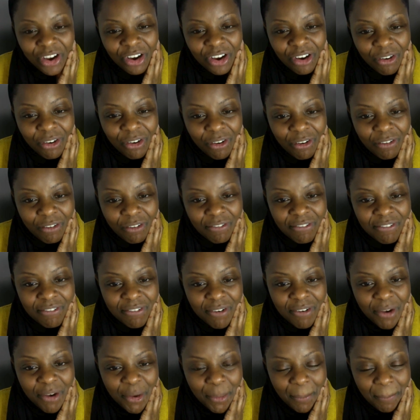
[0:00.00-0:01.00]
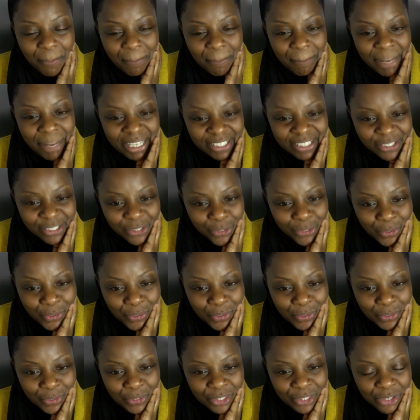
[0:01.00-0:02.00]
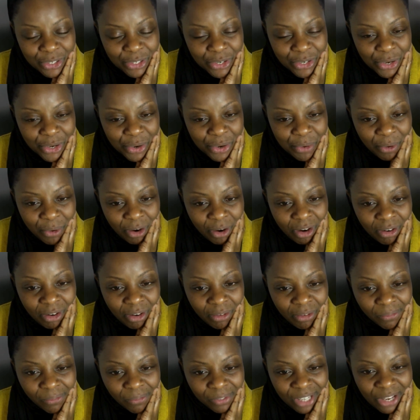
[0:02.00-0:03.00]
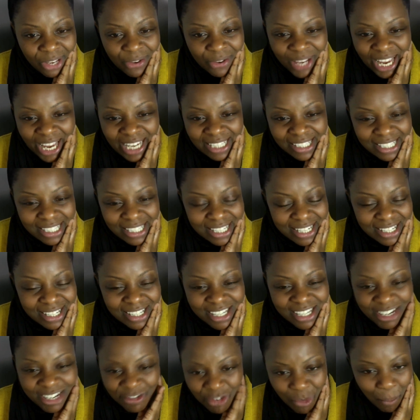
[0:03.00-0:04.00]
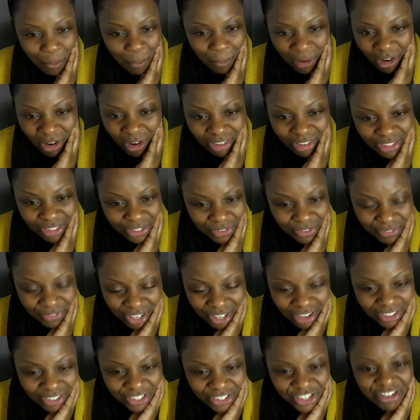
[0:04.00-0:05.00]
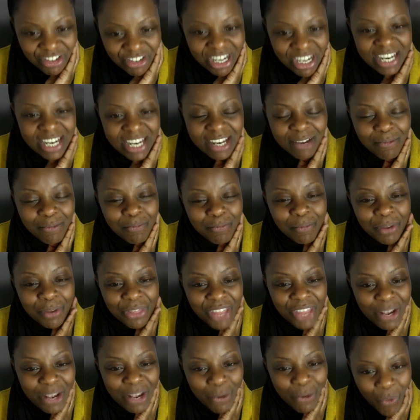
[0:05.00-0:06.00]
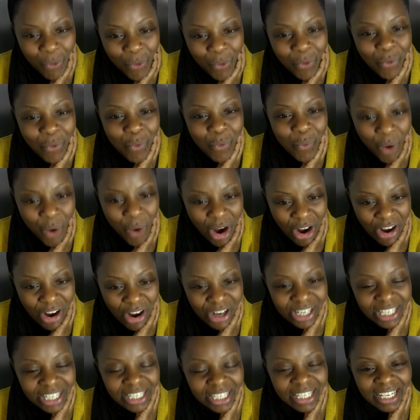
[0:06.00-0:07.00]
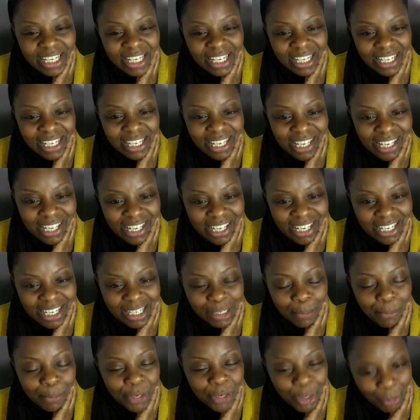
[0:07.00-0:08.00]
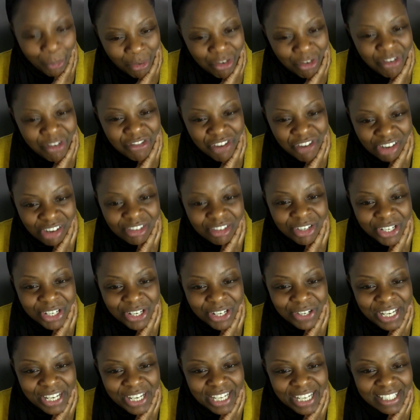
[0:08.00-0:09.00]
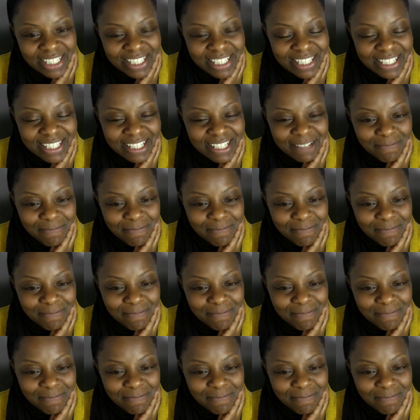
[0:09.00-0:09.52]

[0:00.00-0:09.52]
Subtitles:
of mentors who are located in different parts of the country, but they all work in pupil referral units.